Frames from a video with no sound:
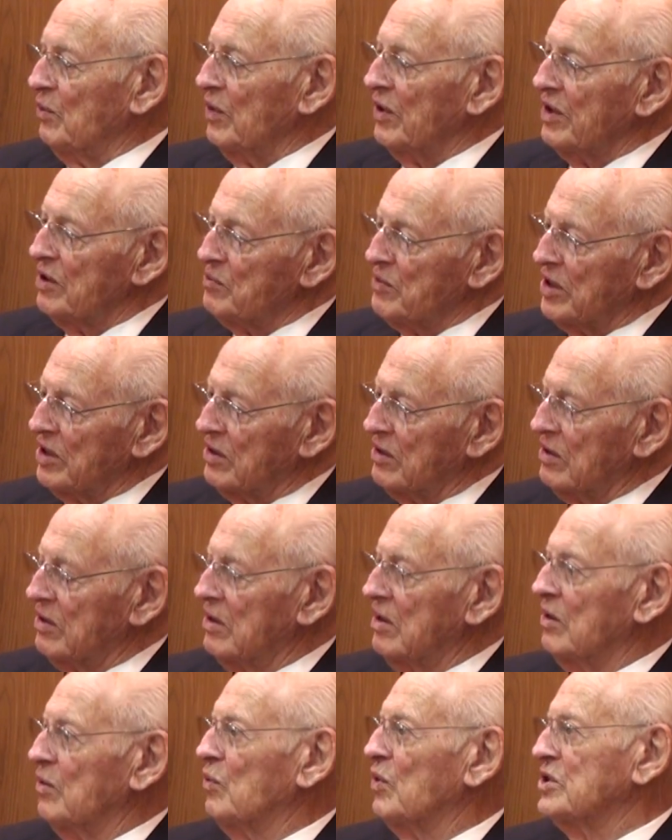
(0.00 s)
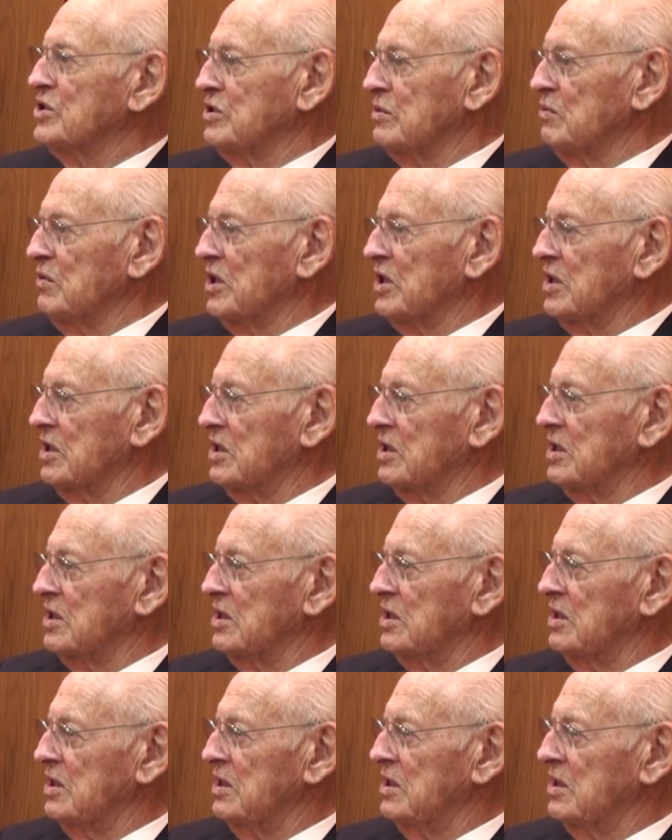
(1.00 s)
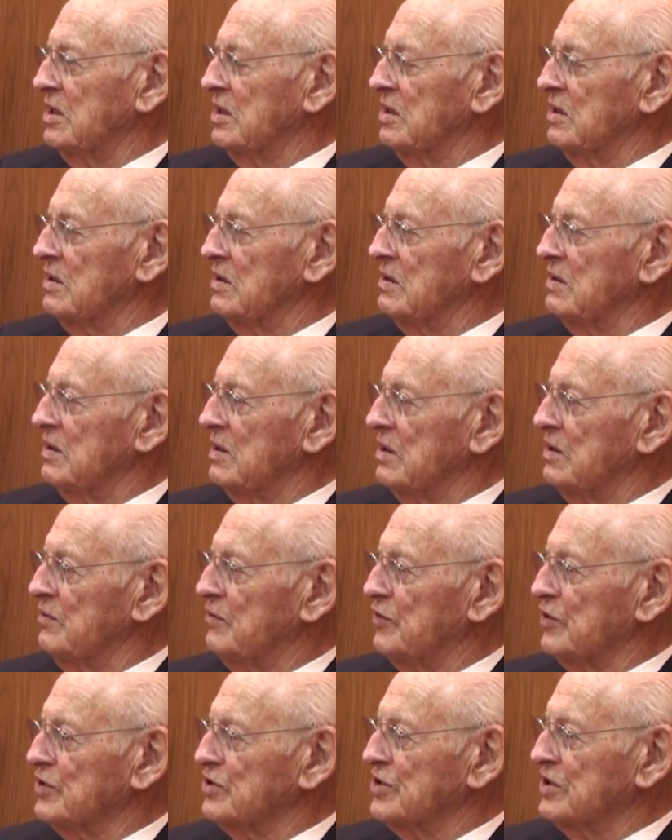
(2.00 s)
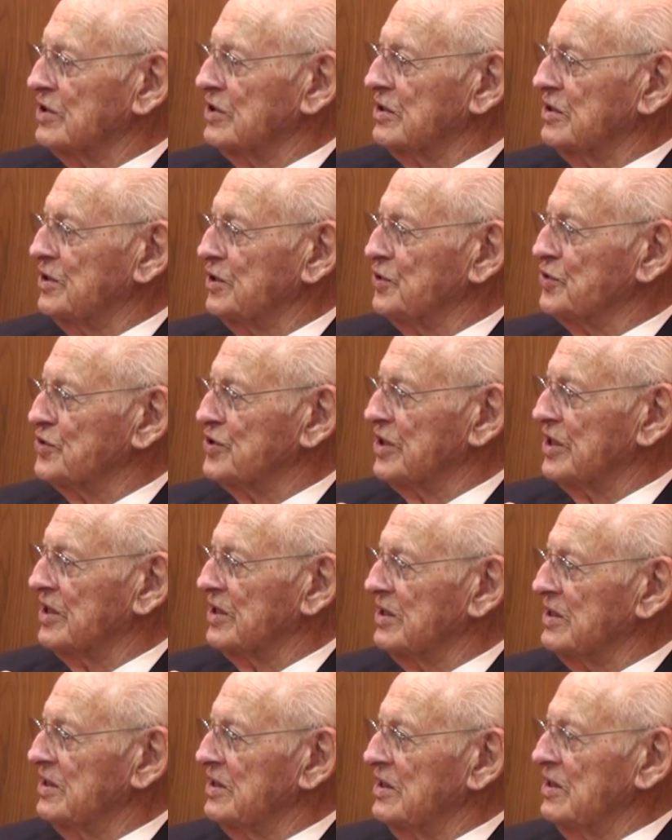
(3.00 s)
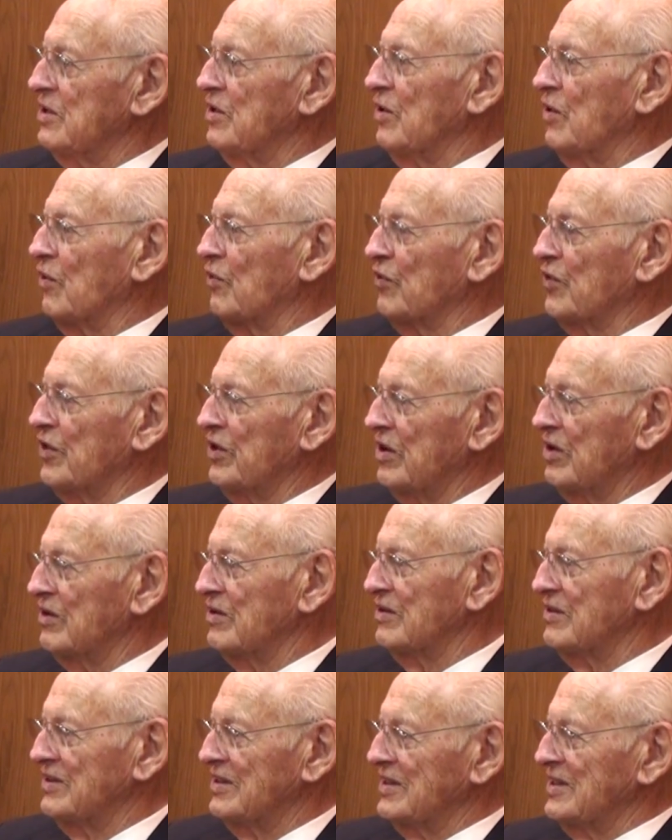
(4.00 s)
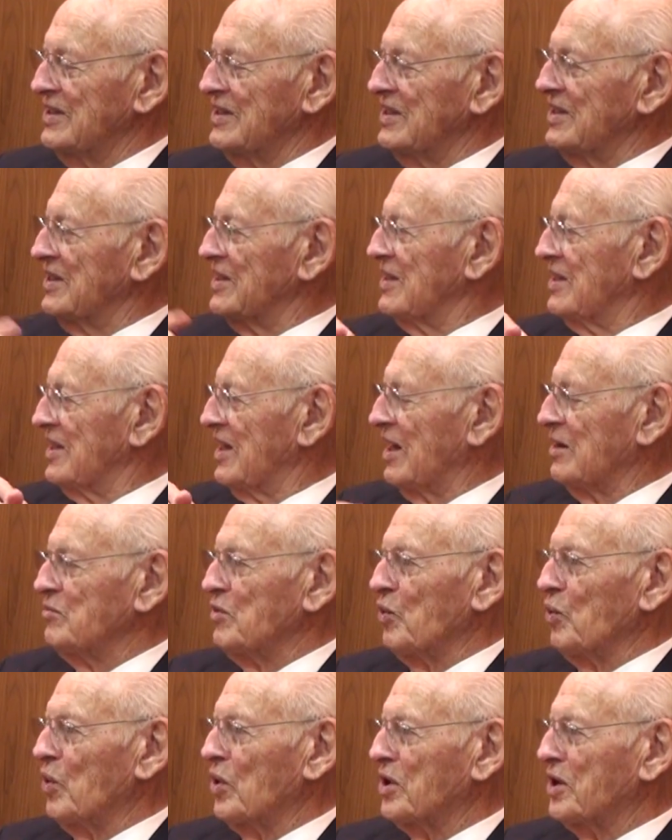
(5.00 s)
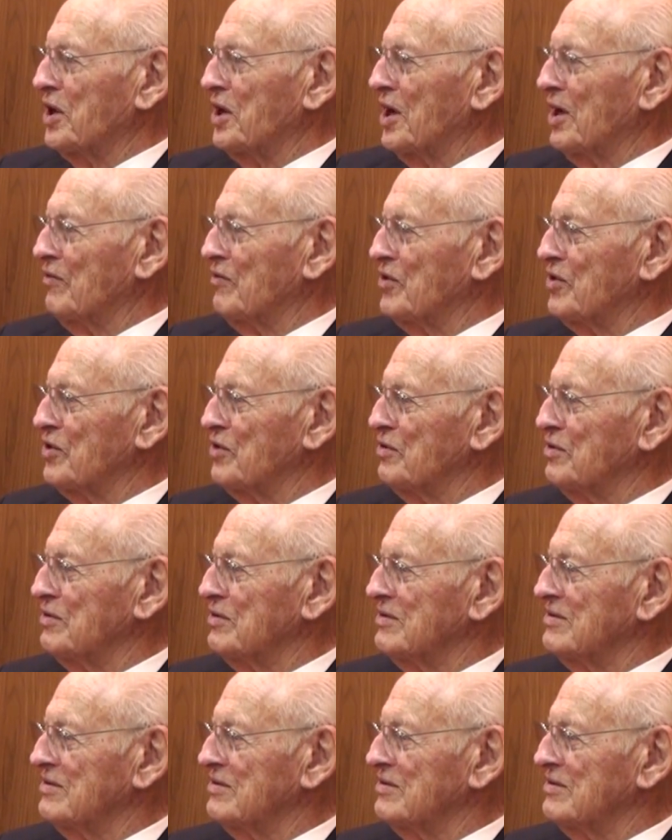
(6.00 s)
Well, they meet once a month, first Tuesday over here on Milwaukee Avenue.